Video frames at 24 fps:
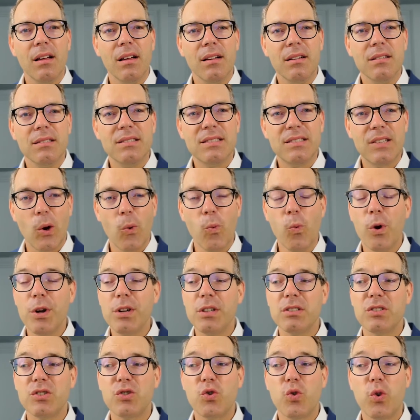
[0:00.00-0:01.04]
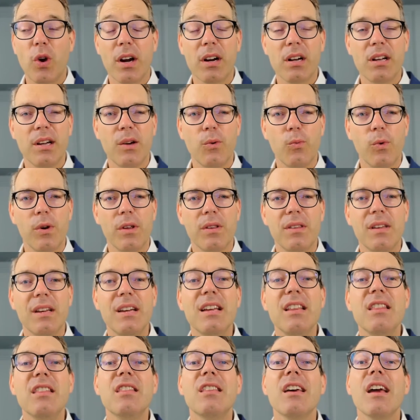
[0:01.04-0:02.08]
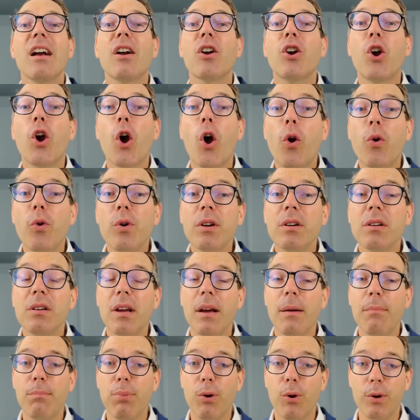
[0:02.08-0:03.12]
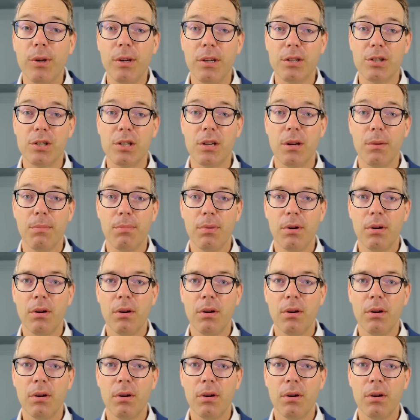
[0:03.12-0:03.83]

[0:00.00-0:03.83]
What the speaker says: someone is struggling with in their current employeeship?